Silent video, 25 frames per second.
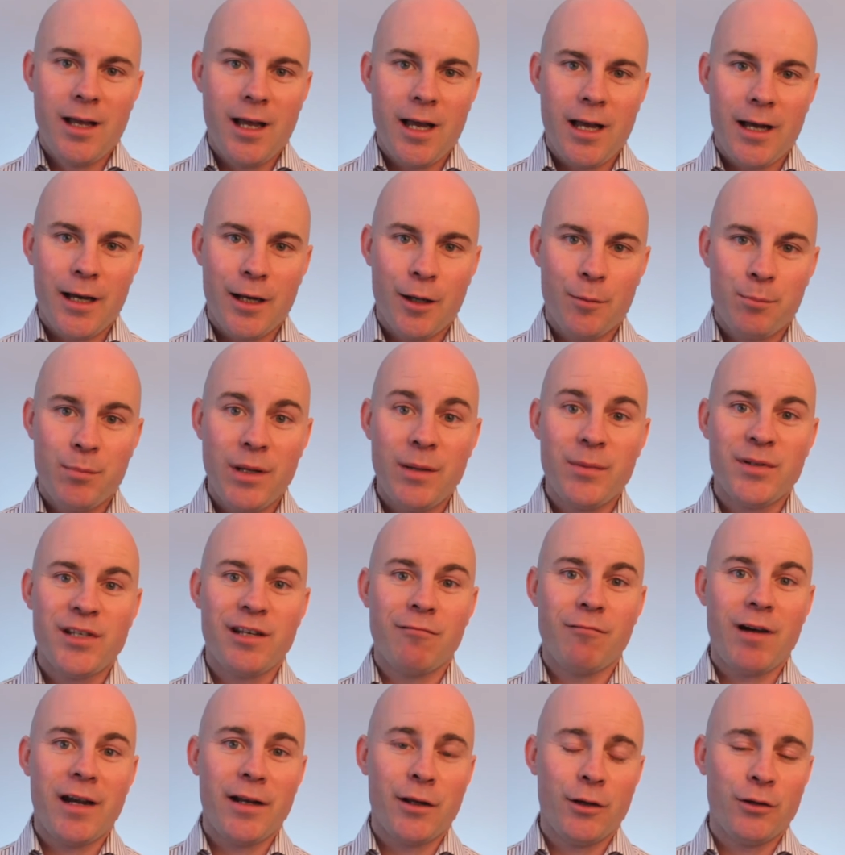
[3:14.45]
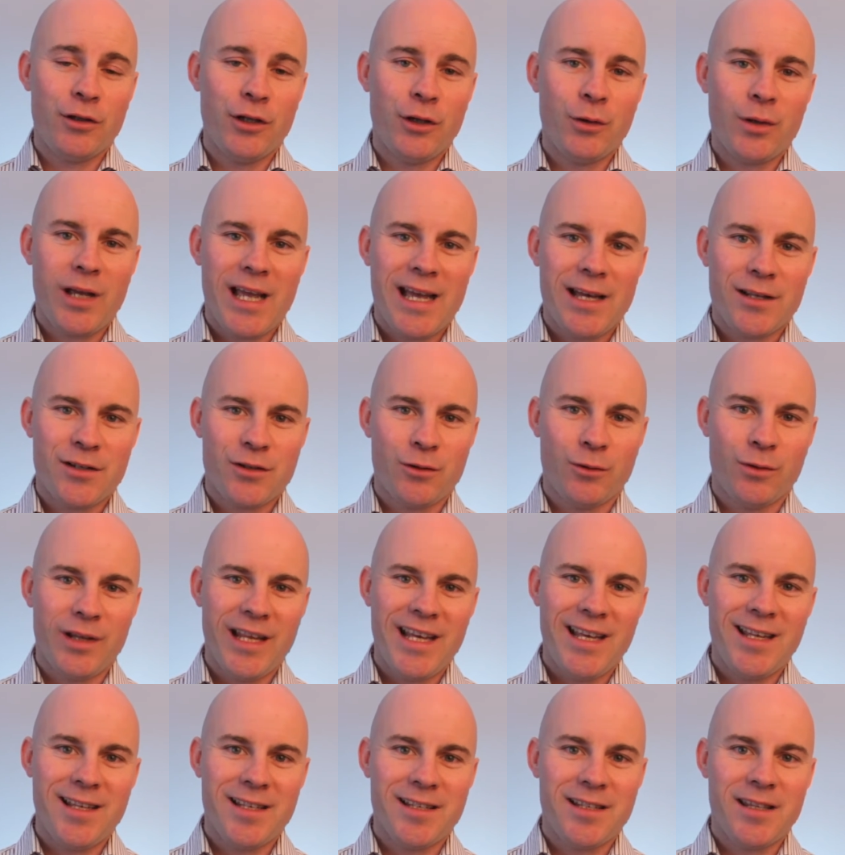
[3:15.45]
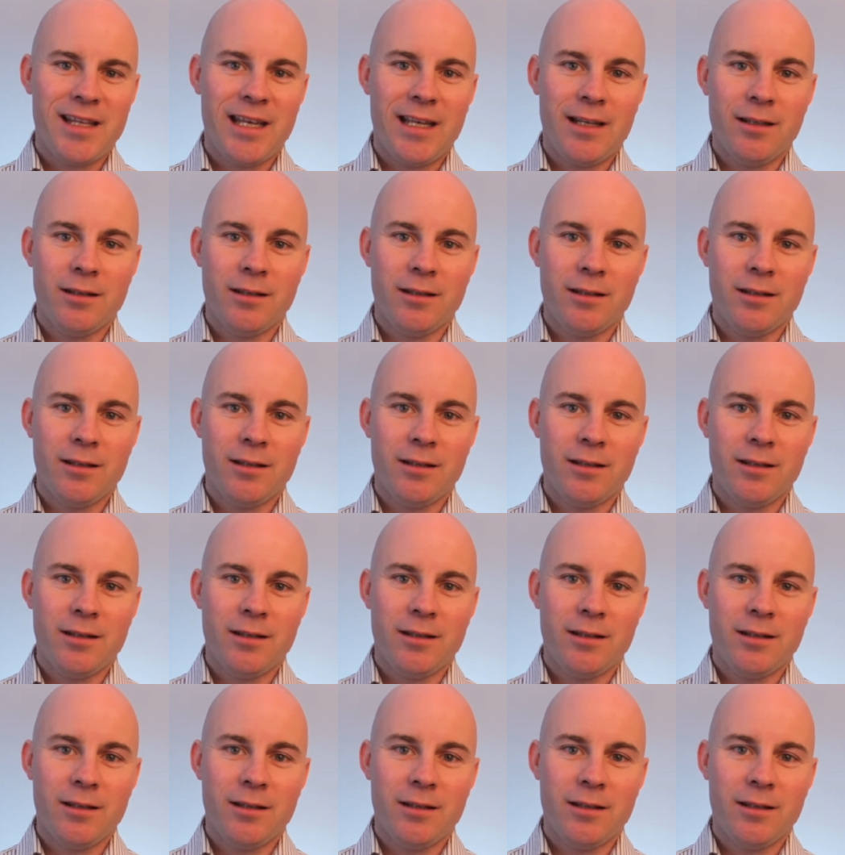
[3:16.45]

BBC Radio Newcastle is the